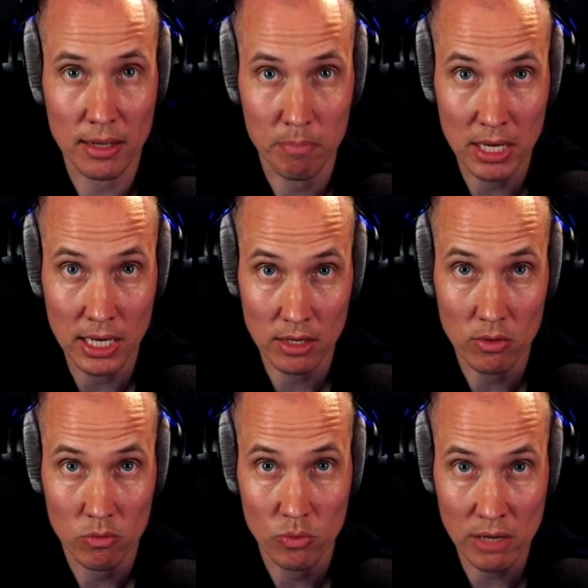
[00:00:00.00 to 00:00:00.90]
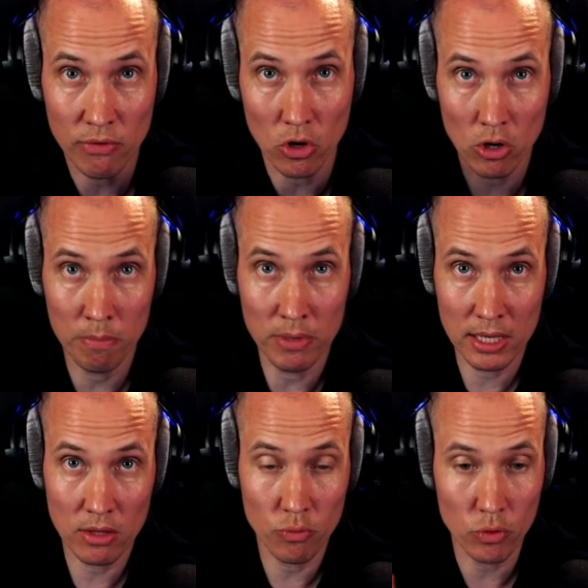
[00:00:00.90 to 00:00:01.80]
meaning reverb
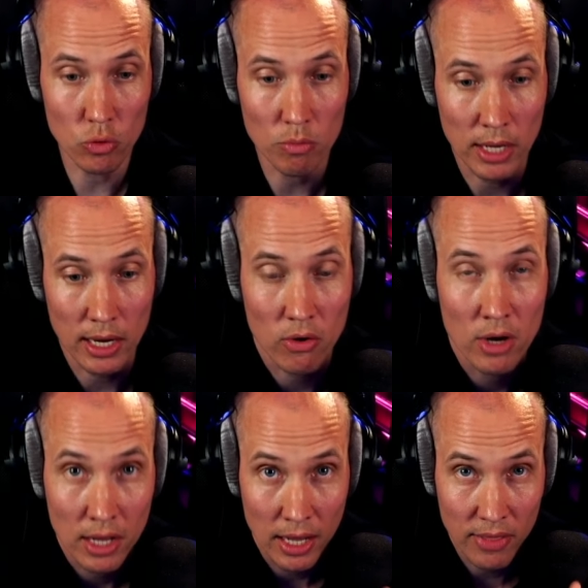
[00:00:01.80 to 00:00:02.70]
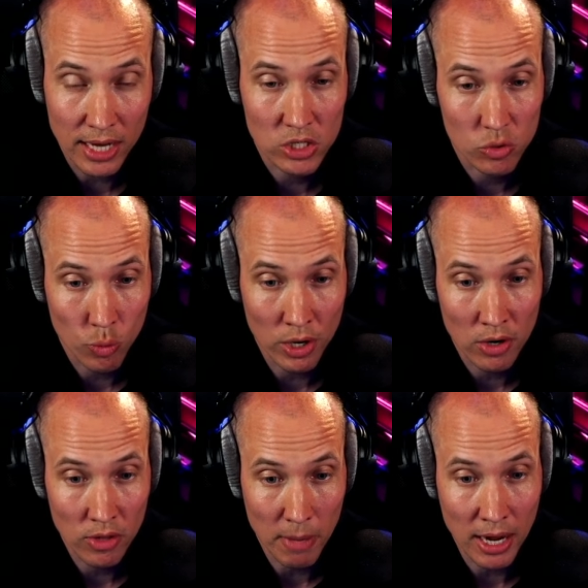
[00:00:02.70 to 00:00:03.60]
in the room here, and that's where
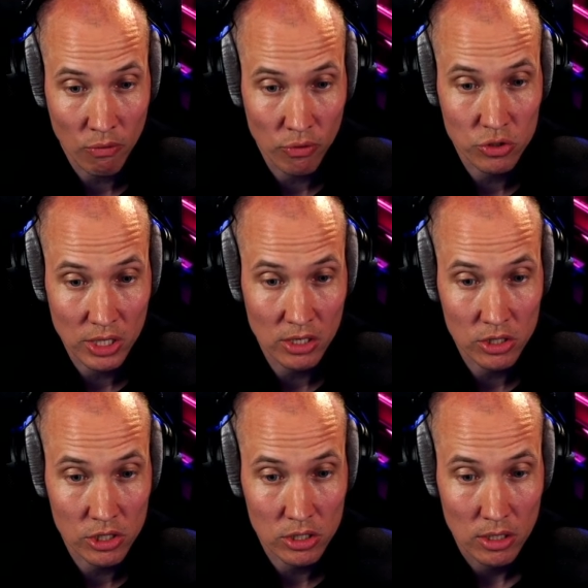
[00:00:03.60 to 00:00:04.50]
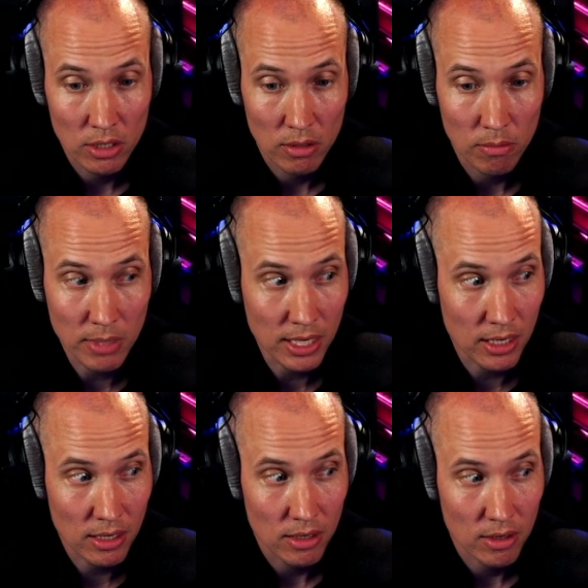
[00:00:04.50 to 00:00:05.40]
the microphone signals mean